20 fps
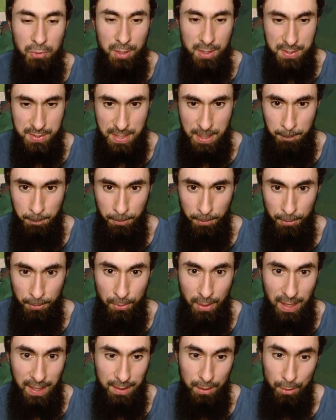example, you're
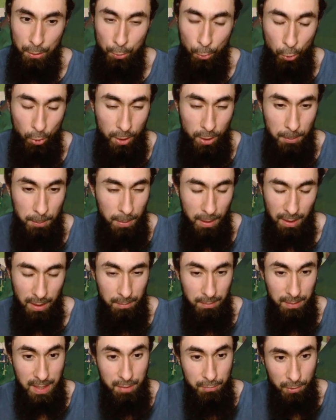at a lower
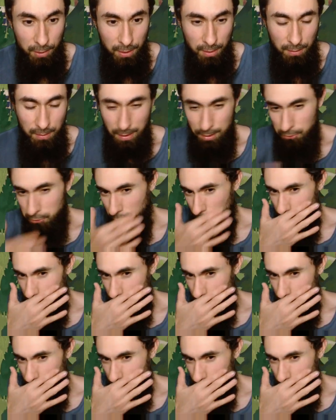level, like for